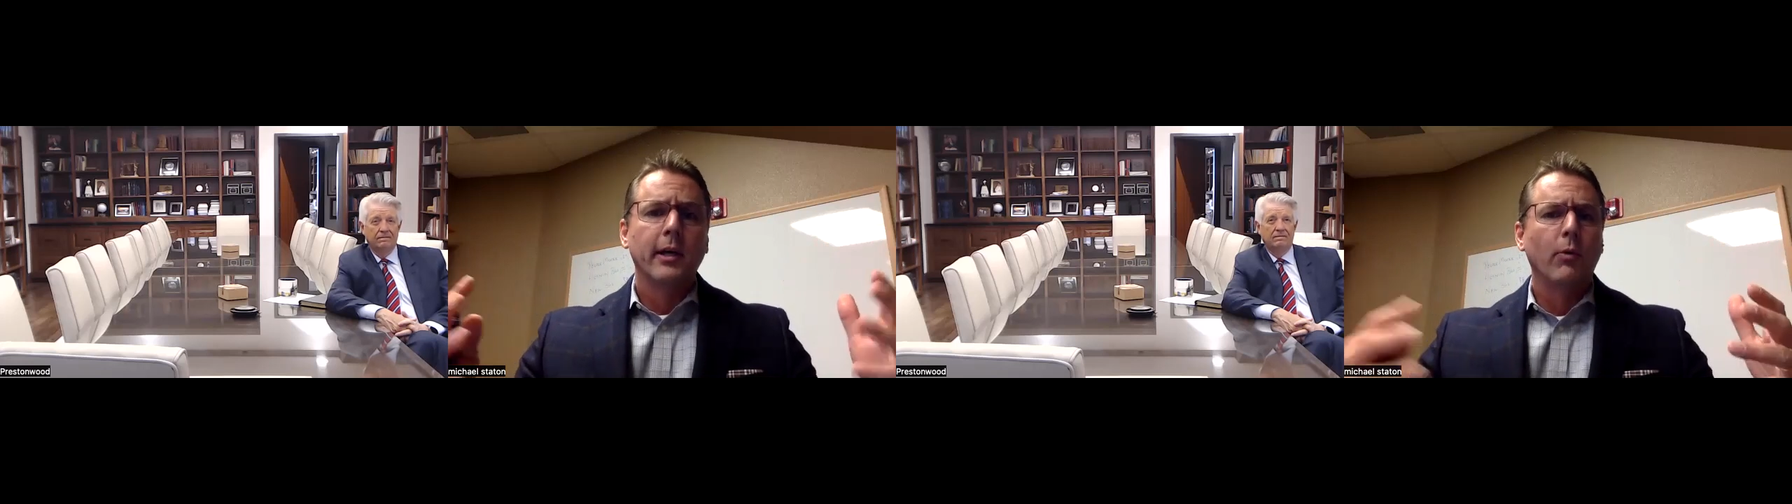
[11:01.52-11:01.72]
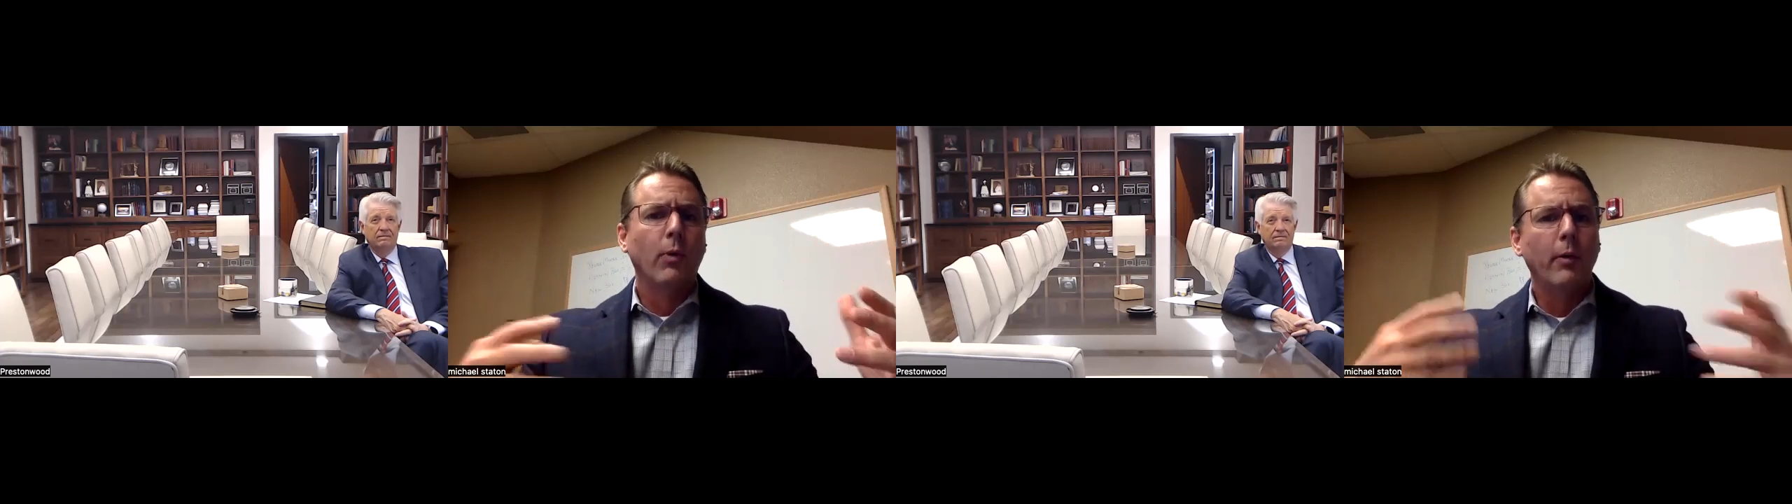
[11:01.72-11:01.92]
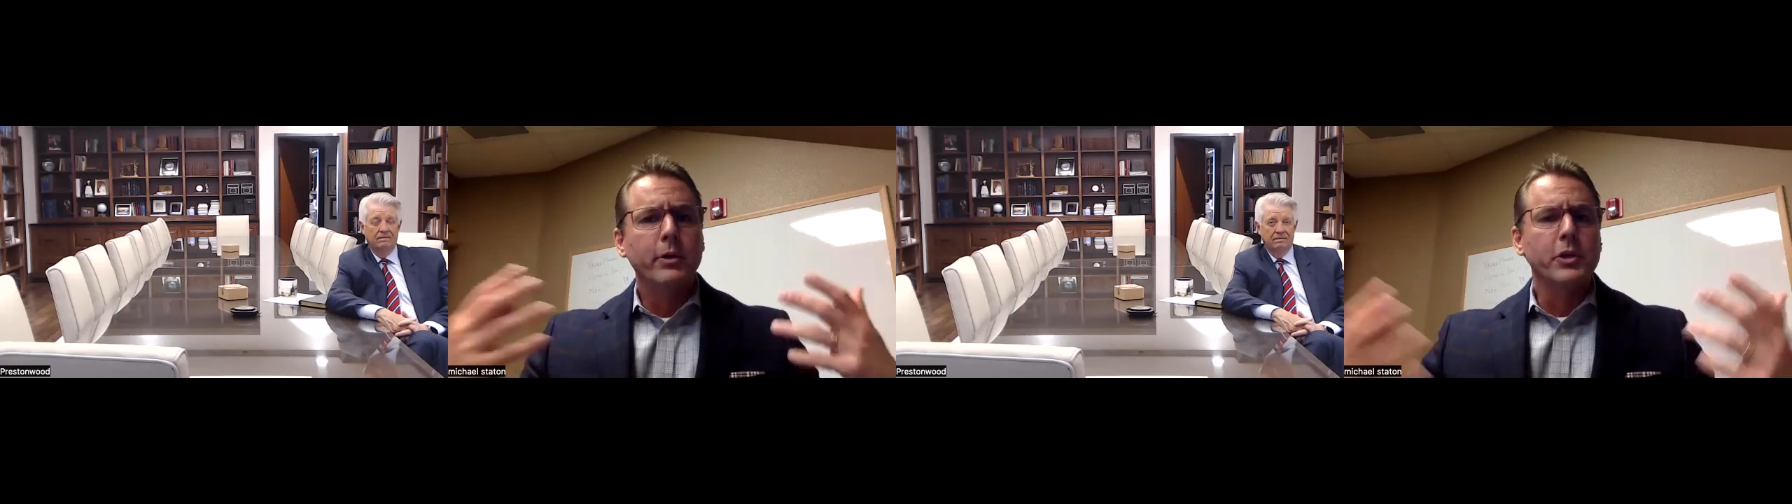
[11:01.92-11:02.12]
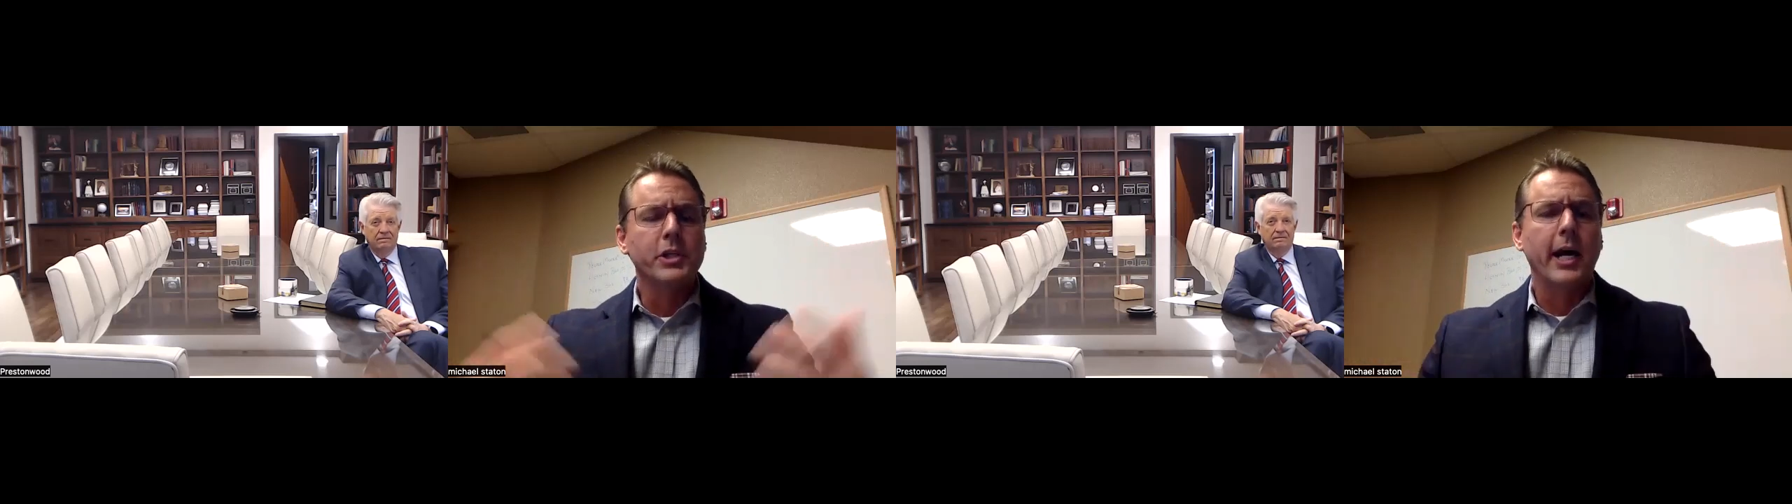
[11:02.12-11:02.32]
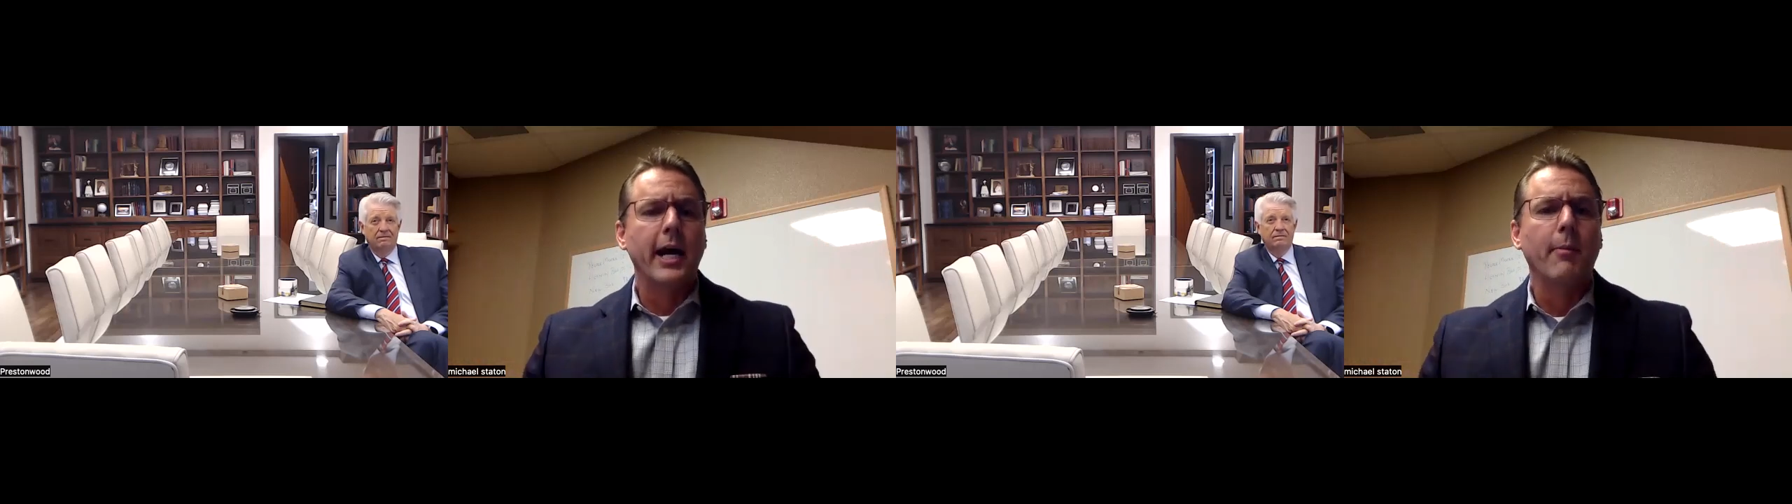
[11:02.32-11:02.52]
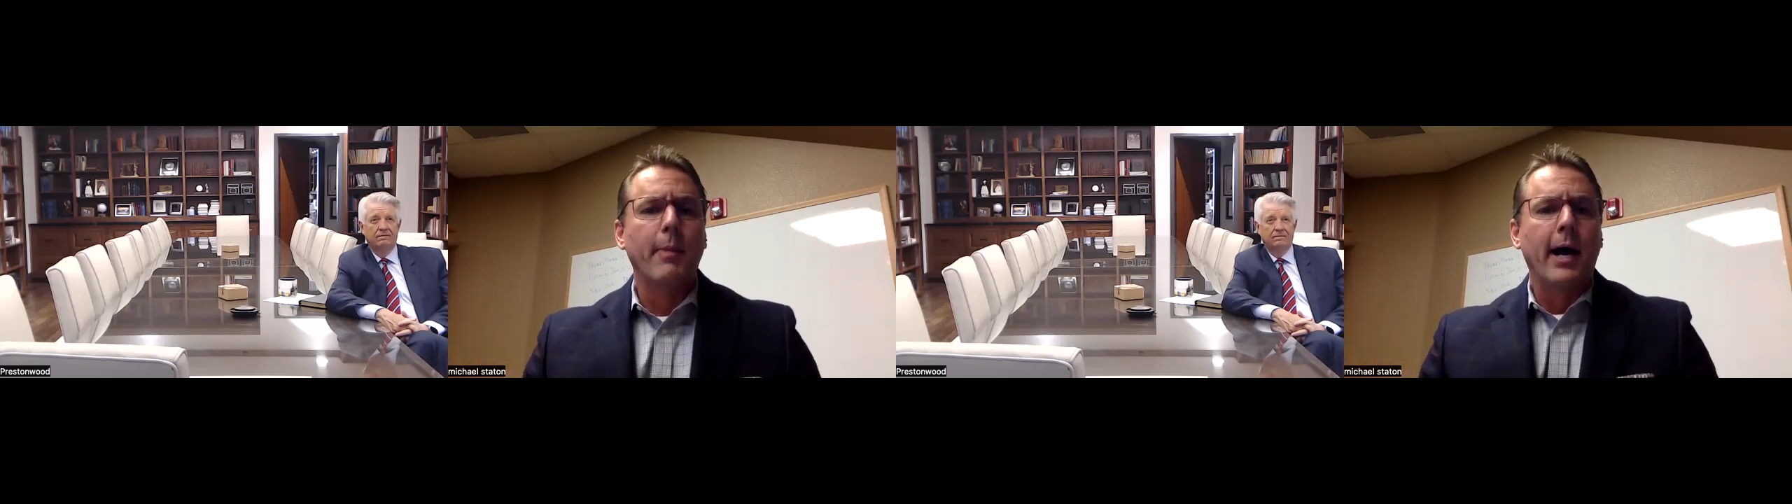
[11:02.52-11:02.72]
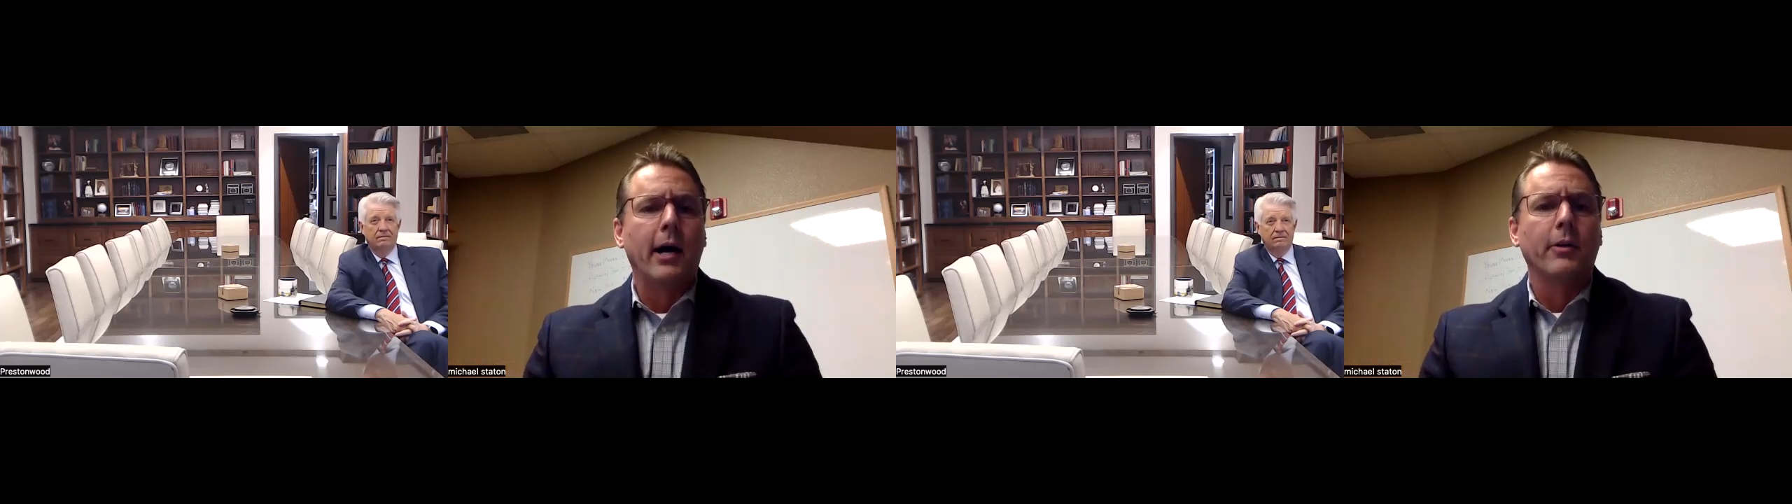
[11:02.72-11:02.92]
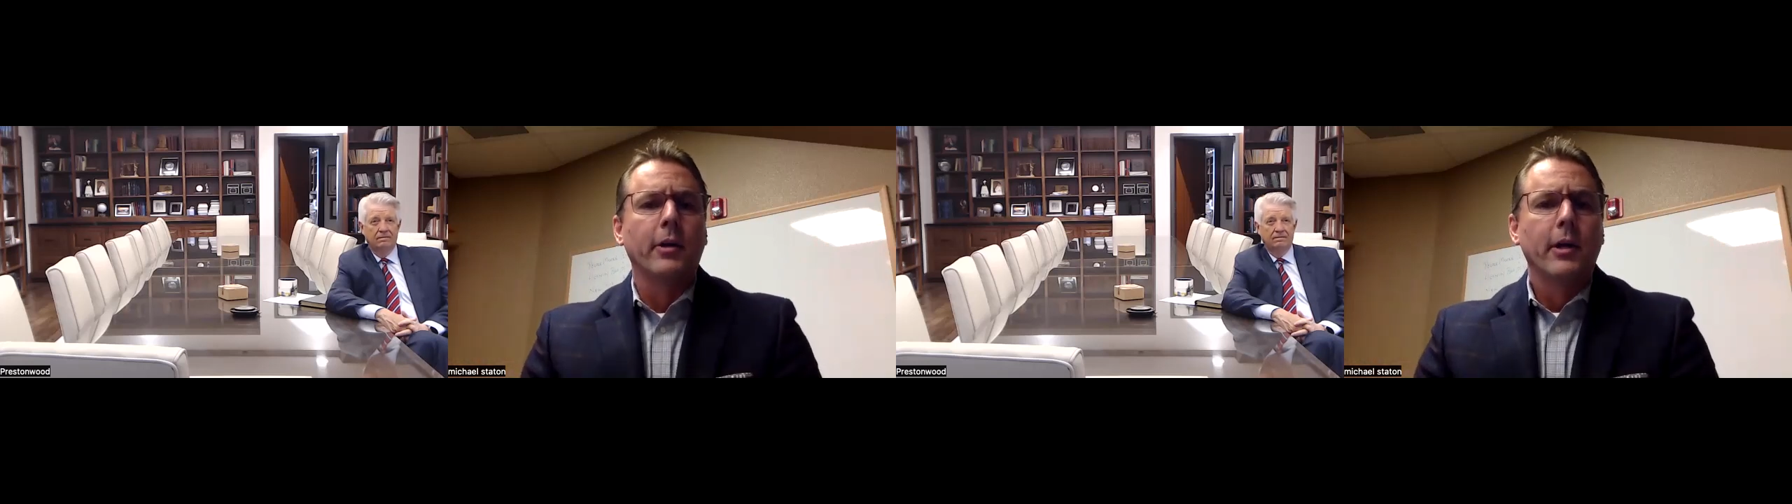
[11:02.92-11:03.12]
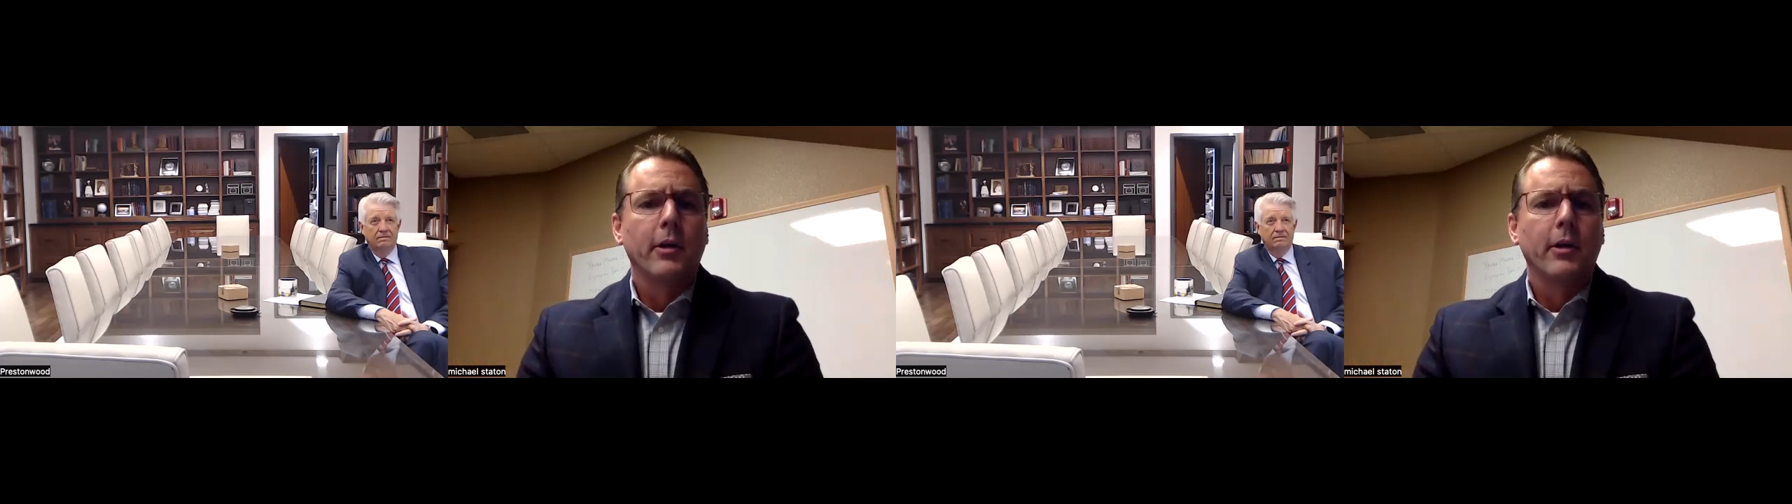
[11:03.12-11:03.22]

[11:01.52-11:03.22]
What would you say about